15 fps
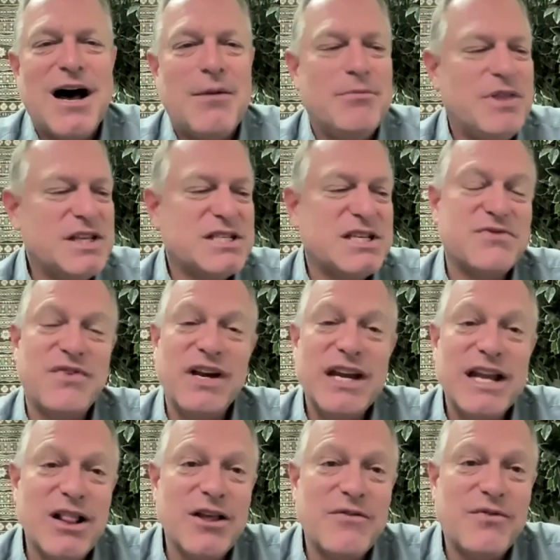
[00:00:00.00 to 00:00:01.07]
This is
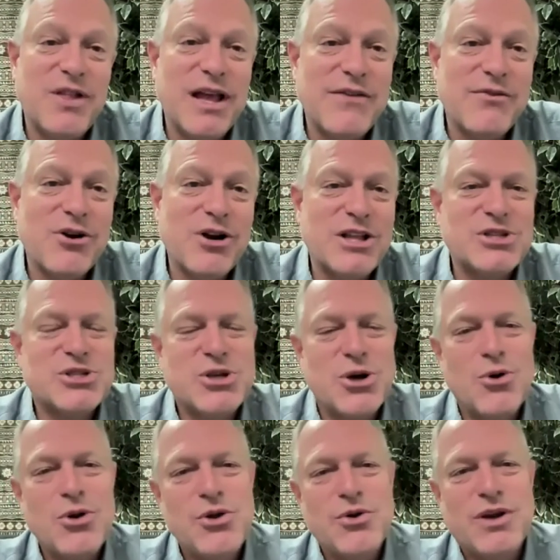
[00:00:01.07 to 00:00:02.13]
vanilla flavored, and
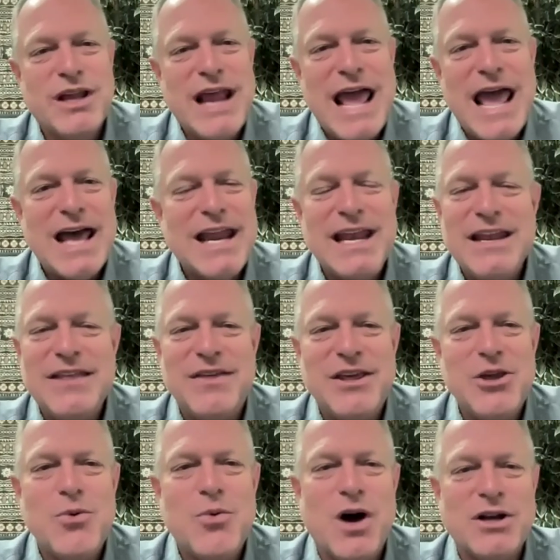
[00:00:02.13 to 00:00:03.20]
so you can add anything
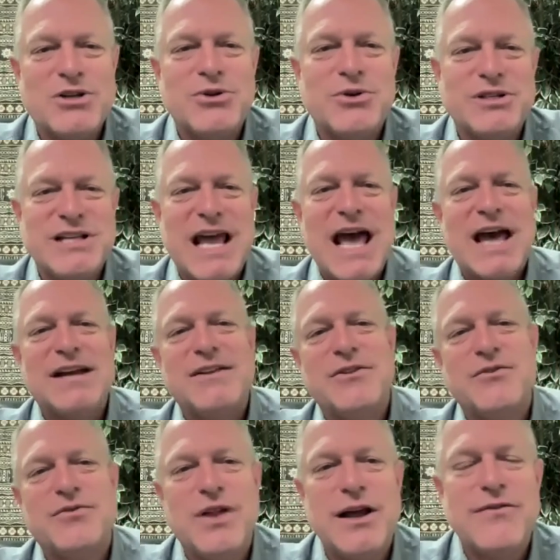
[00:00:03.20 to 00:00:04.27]
you want to it to add to the
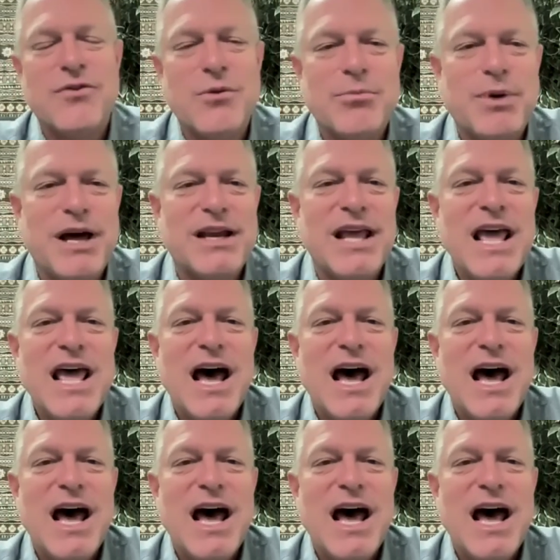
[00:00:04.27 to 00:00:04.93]
flavor, but